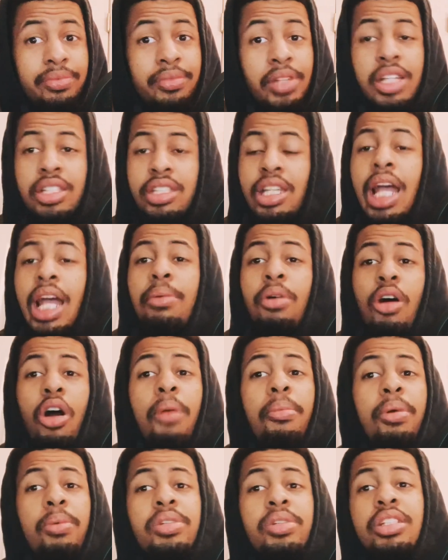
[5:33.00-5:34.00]
And Sam
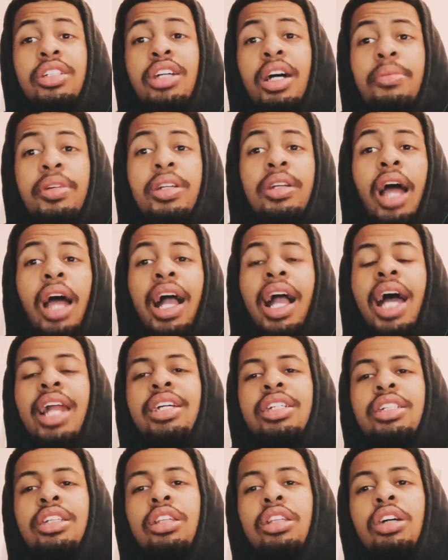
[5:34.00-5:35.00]
Hartman was gunning. I got to
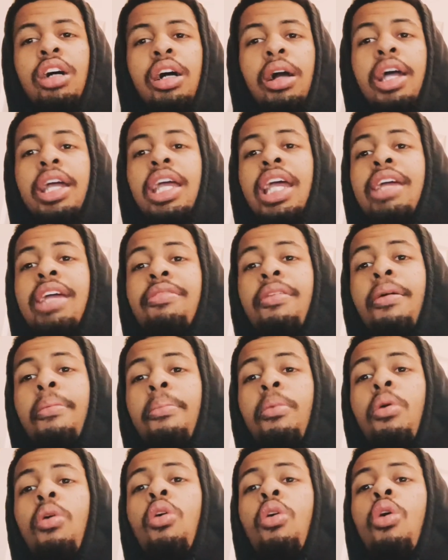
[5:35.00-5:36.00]
look even
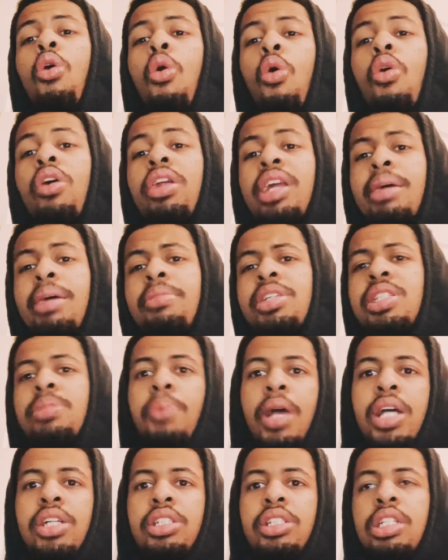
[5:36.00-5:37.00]
more on him,
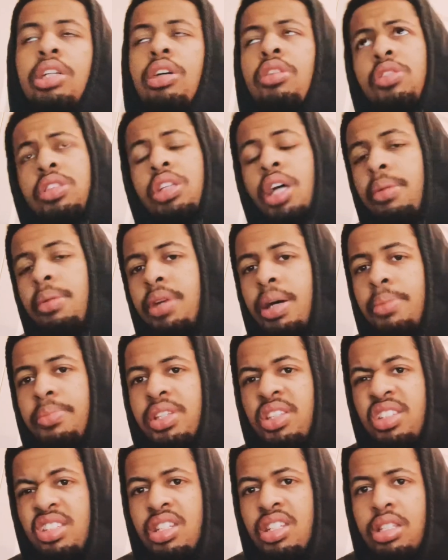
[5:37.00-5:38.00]
especially in this upcoming
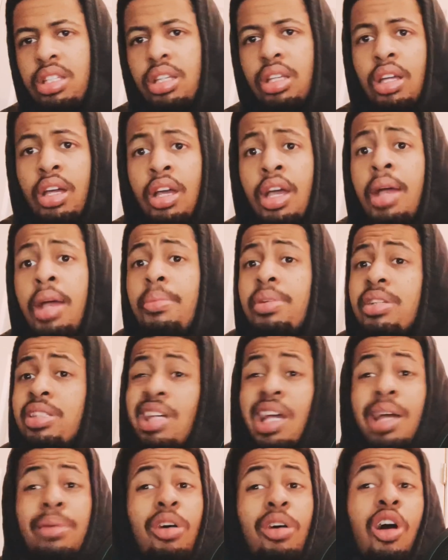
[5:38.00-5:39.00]
season. But
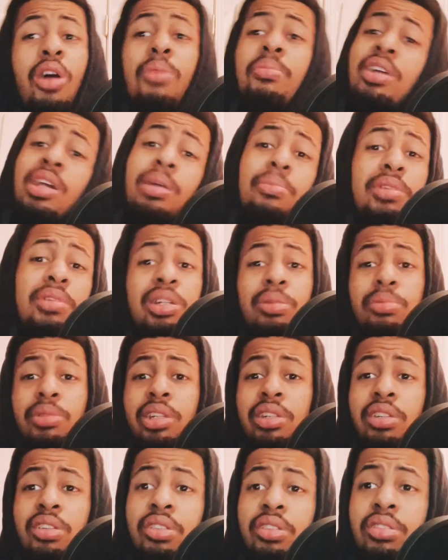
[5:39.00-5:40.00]
Sam Hartman can be up
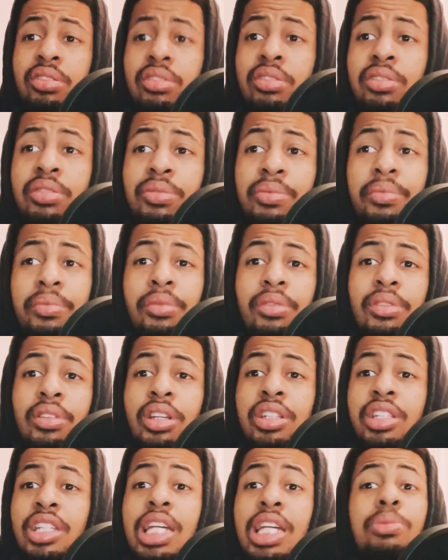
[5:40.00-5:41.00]
there.
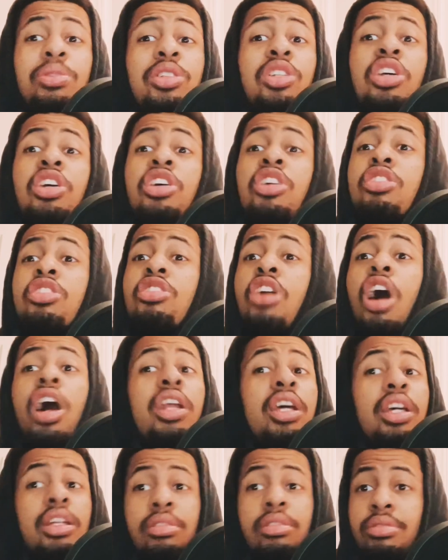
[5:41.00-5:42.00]
Because he was
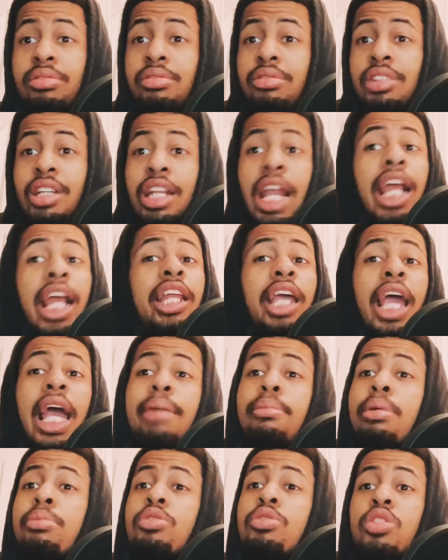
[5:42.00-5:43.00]
gunning. They came
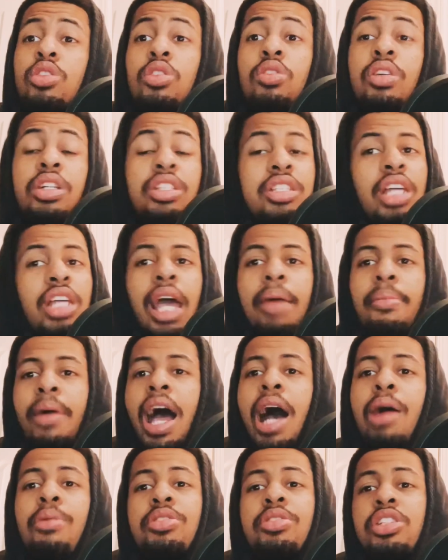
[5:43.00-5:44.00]
up short because Sam
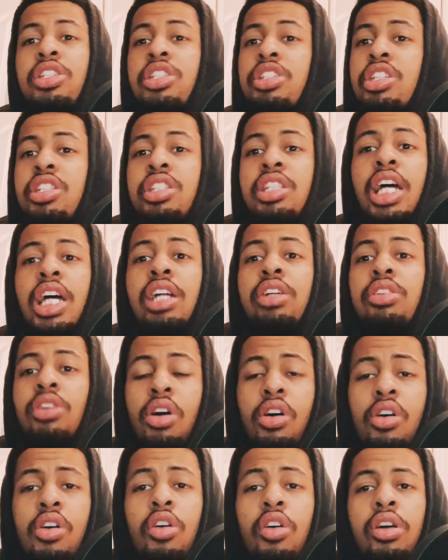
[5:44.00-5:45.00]
Howell is just that
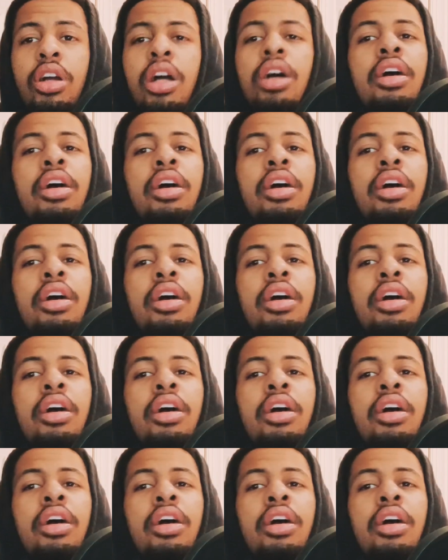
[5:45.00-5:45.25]
dog.